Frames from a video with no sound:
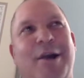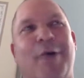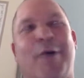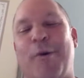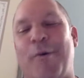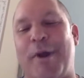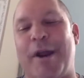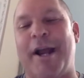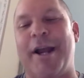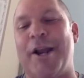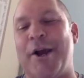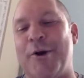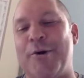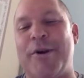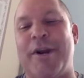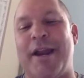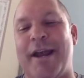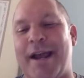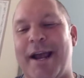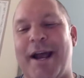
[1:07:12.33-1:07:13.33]
knowing what I
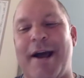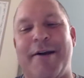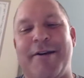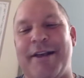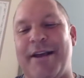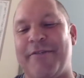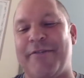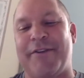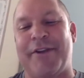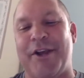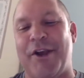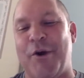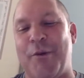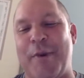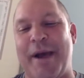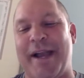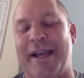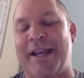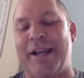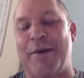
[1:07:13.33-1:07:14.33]
know today, I would definitely
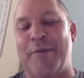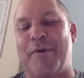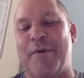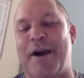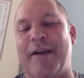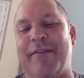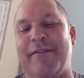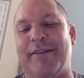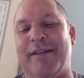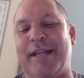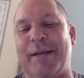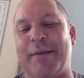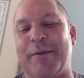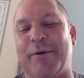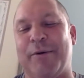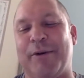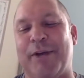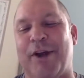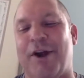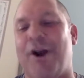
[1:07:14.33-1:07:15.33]
go back into private
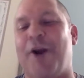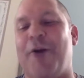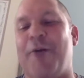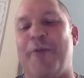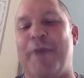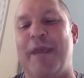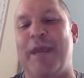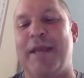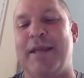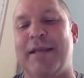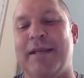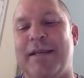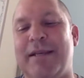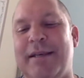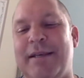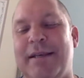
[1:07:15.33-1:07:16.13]
label in a heartbeat,